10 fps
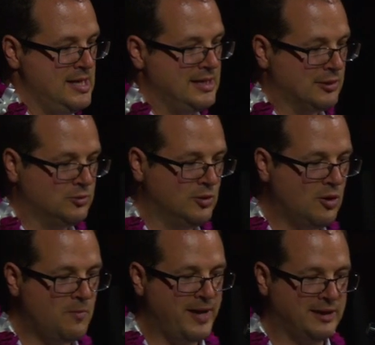Now, to
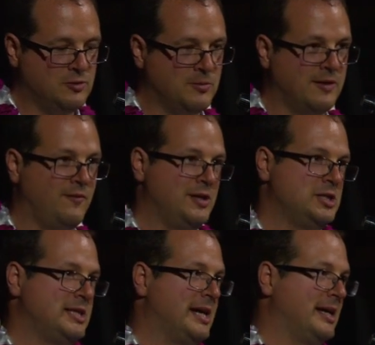go back to my
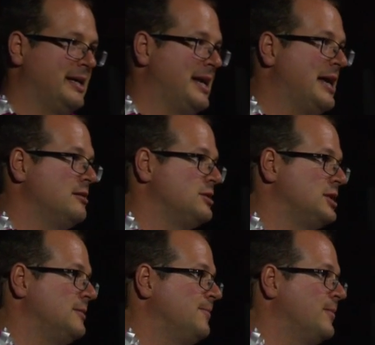fish tank analogy,